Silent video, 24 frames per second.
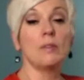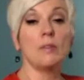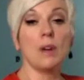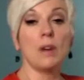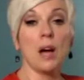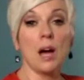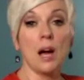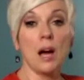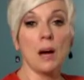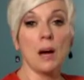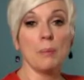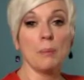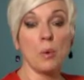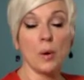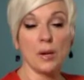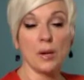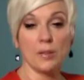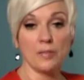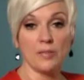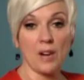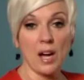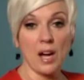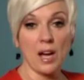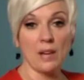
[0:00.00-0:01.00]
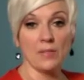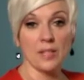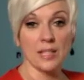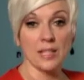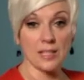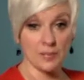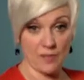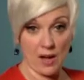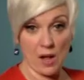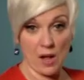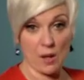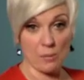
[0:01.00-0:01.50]
0.5
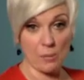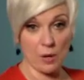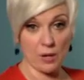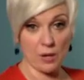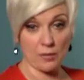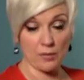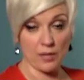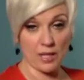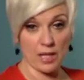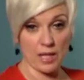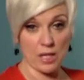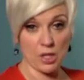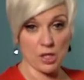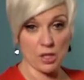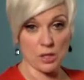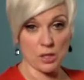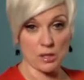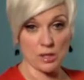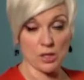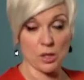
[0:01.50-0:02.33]
is vowel modification.